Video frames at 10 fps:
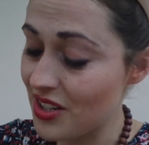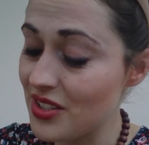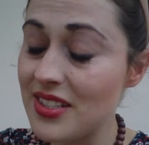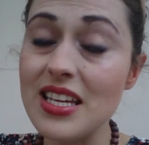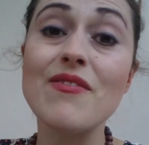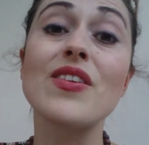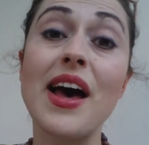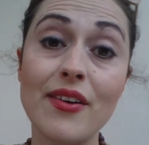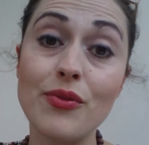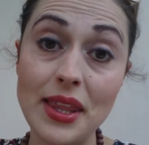conceive
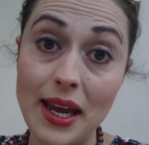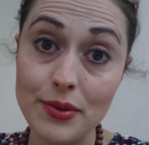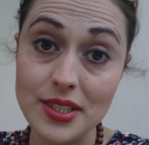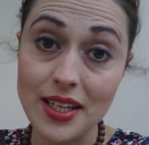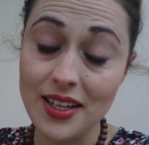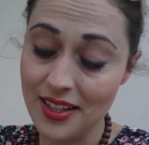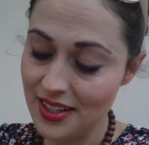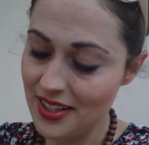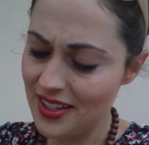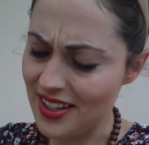life without it,
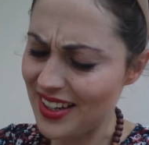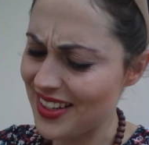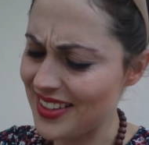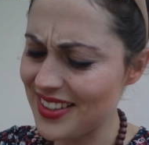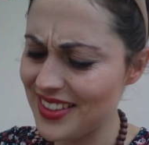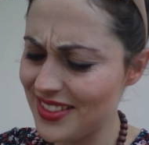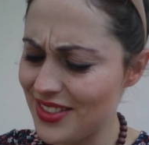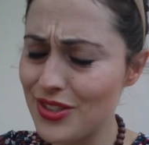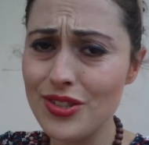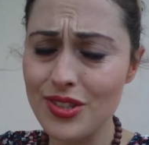and
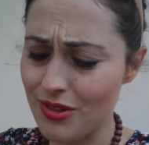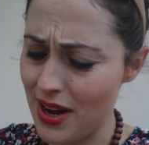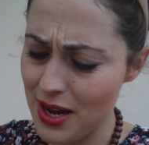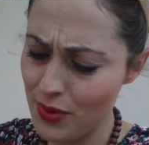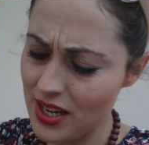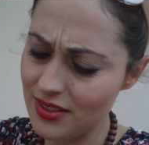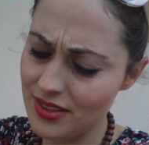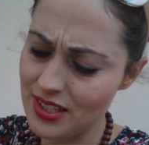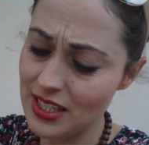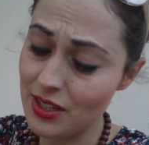it's just great. What
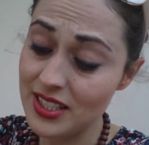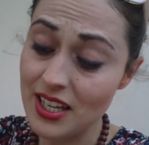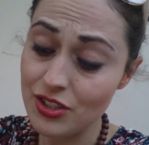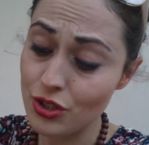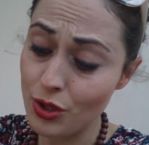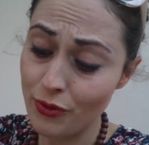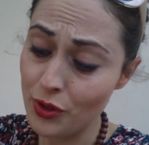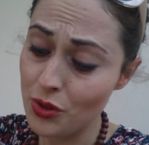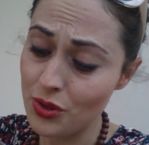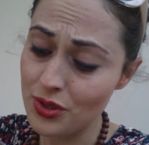else does it tells you your
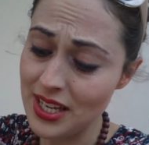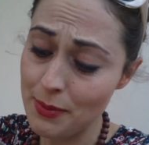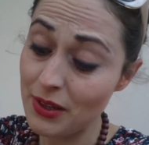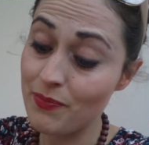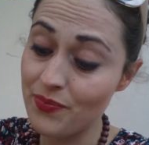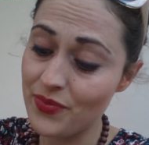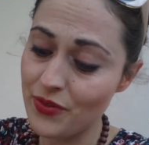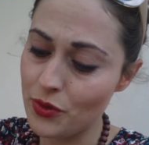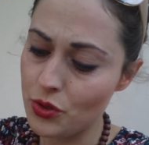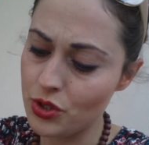floors, how many
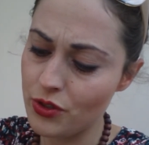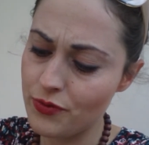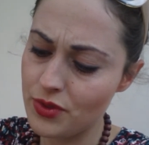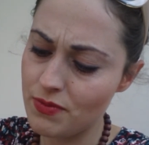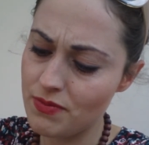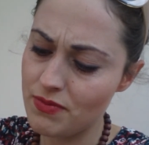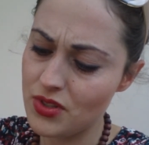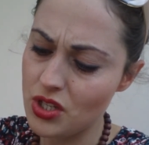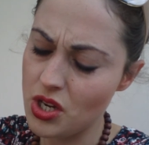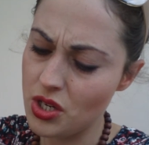floors you've
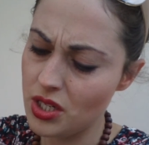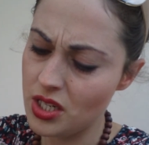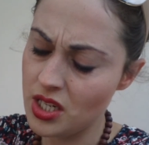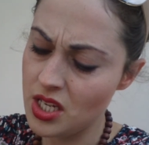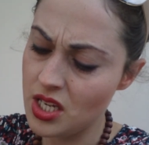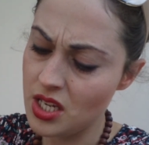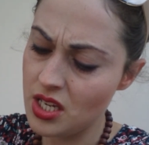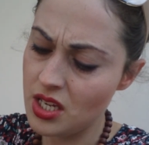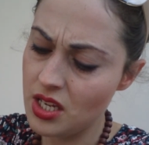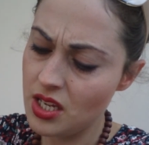done.
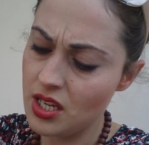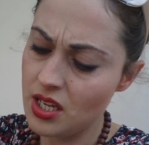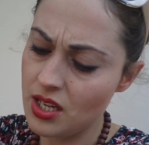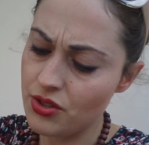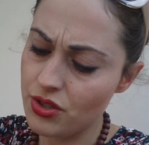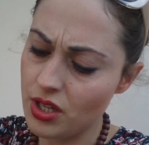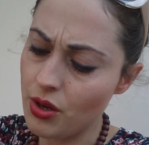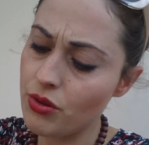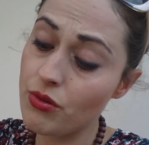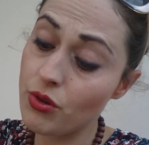Just
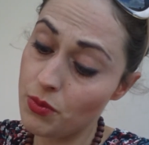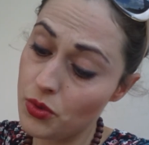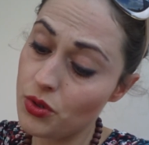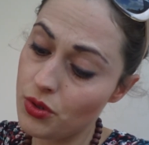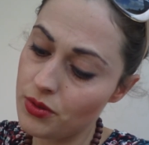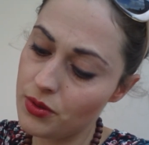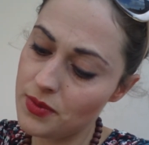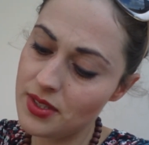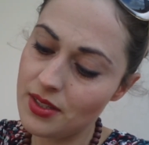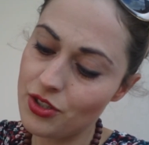go through them all.
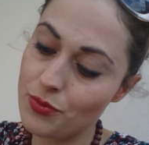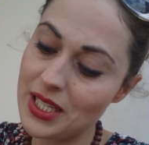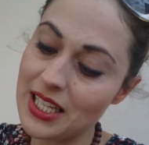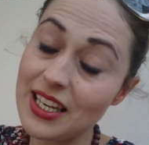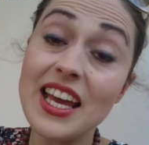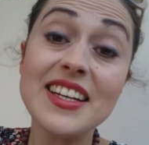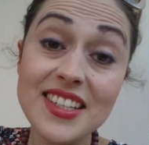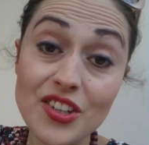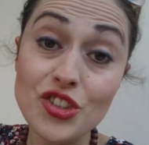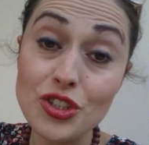Oops, I should be clicking.
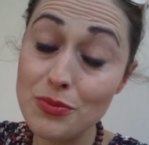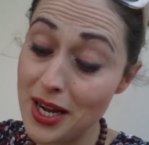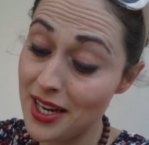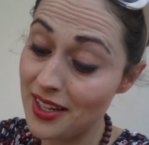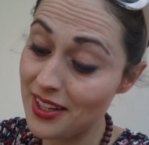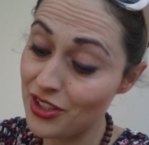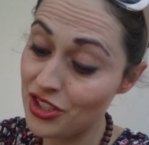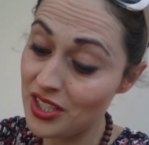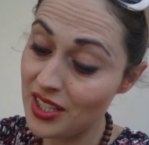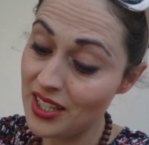Tells you your
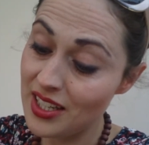mileage,